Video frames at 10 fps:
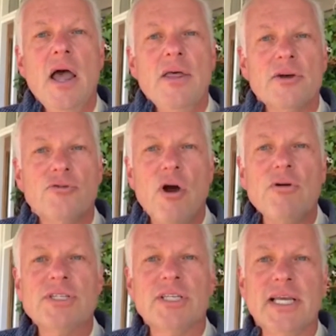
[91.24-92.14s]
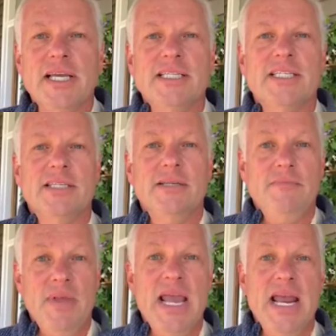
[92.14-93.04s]
The gross lease
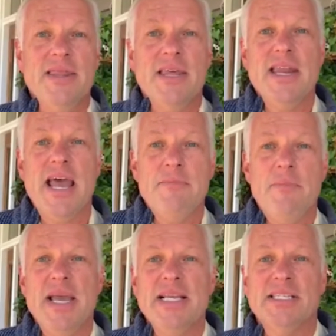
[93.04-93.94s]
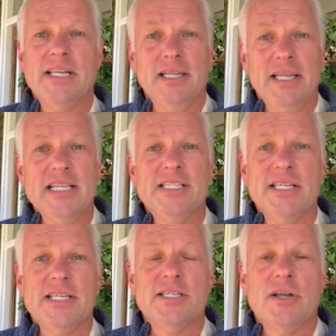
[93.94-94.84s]
and the net-based
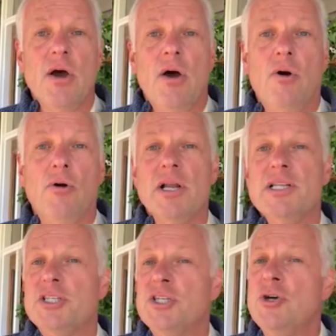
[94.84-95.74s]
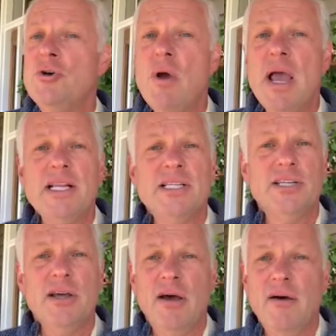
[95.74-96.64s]
leases are on two
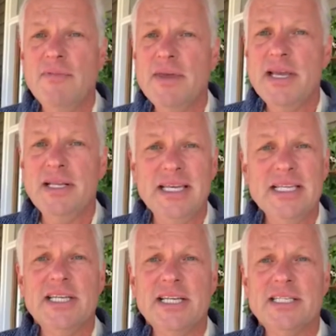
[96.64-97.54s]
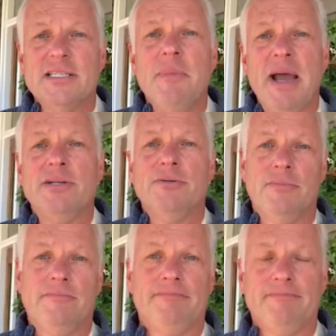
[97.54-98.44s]
ends of the leasing
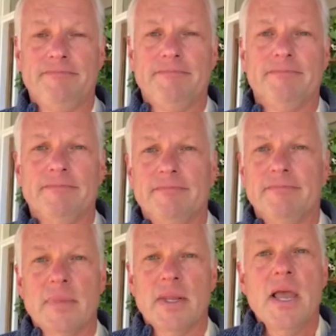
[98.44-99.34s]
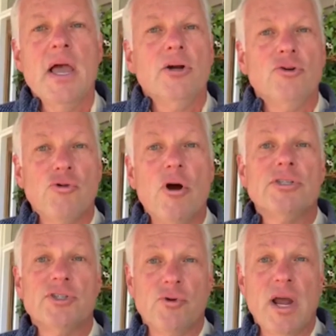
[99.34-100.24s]
spectrum.
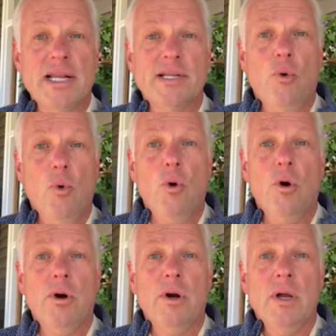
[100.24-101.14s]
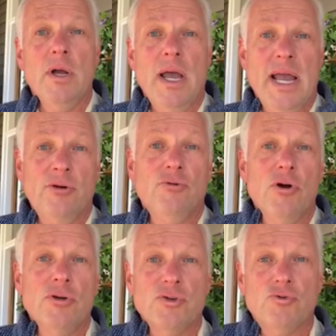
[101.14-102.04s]
Gross rent, or a
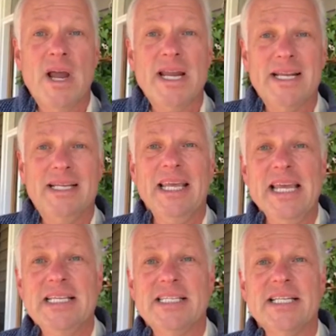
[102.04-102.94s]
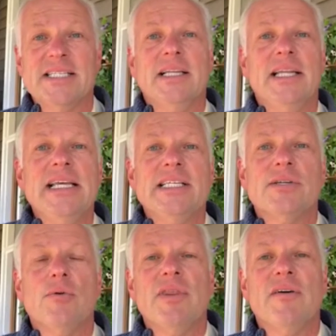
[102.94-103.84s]
gross rent lease, is a
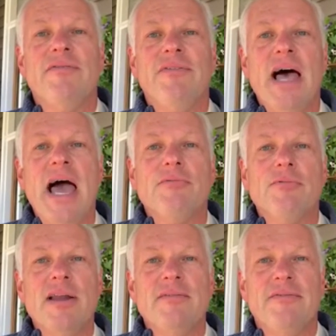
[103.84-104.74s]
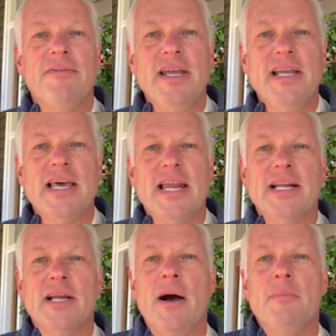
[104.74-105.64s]
lease with a flat rent fee that
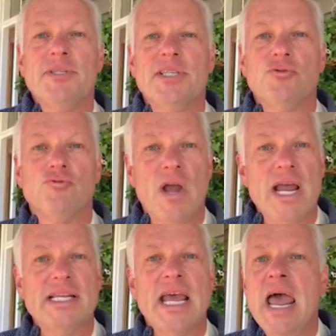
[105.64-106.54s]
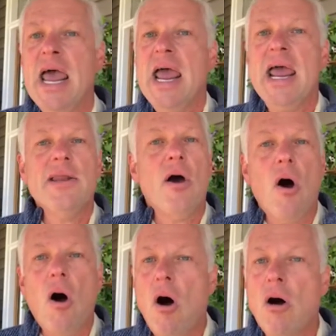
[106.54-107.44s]
encompasses rent and
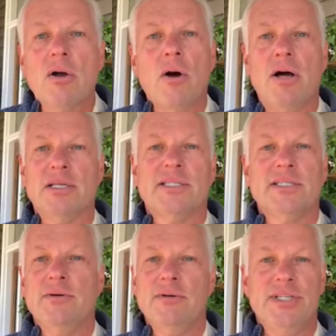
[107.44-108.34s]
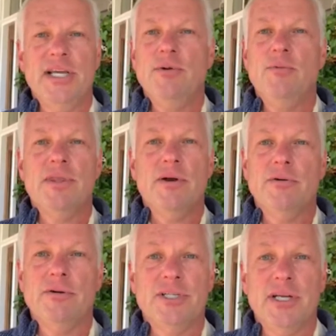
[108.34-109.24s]
all costs associated with
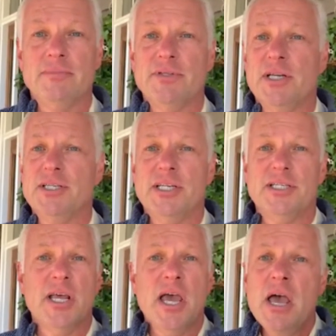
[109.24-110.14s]
ownership, such as